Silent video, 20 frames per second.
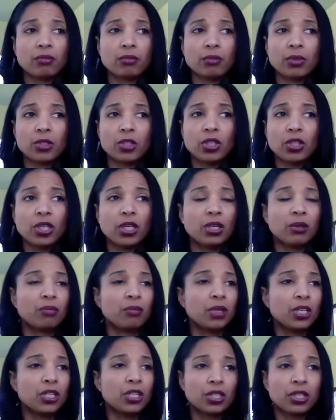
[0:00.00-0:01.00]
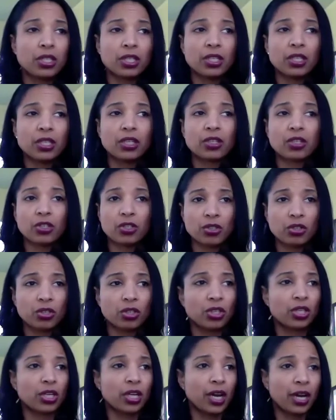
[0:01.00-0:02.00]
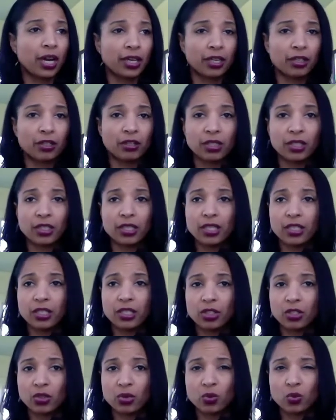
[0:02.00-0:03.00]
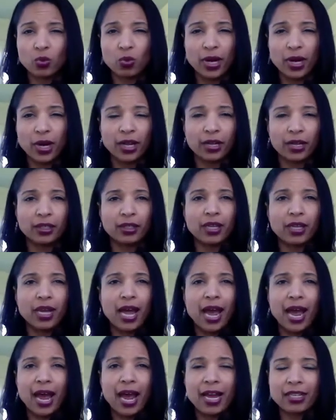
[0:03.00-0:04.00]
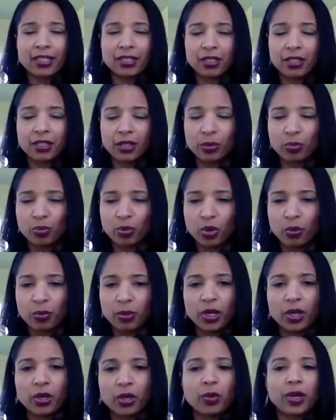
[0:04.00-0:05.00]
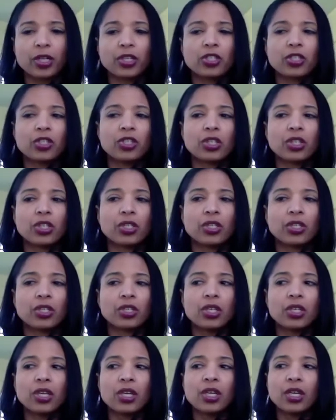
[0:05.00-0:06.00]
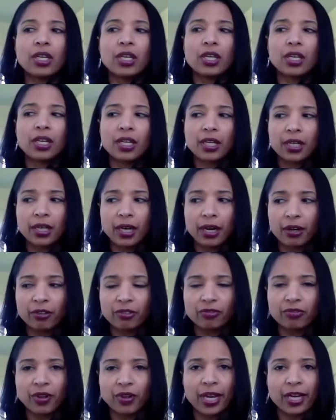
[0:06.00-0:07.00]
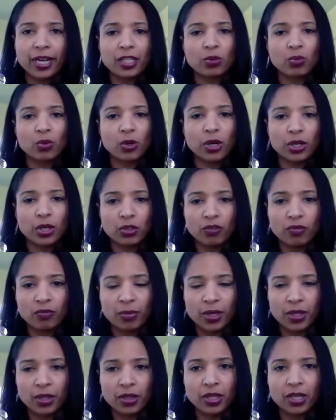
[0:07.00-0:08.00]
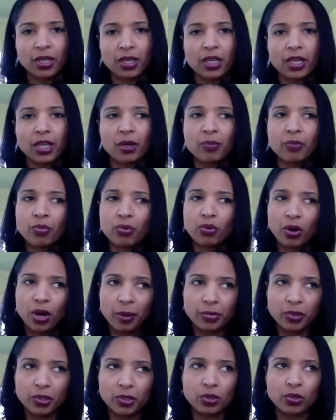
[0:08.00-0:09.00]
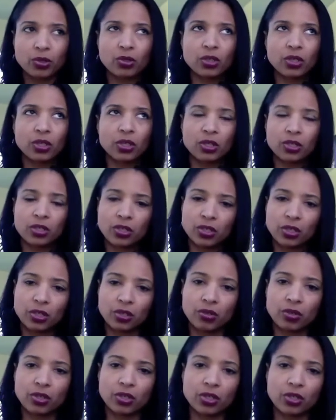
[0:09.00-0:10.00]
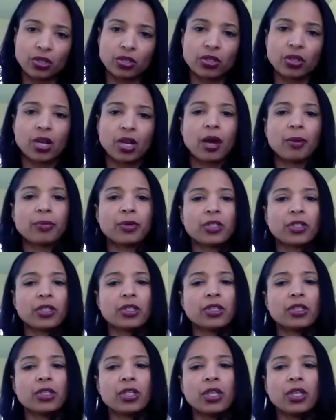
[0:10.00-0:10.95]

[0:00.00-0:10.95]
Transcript: she immediately understood, got it, listens well, asks the probing questions, clarifies what you've been thinking, prompts you to consider additional options.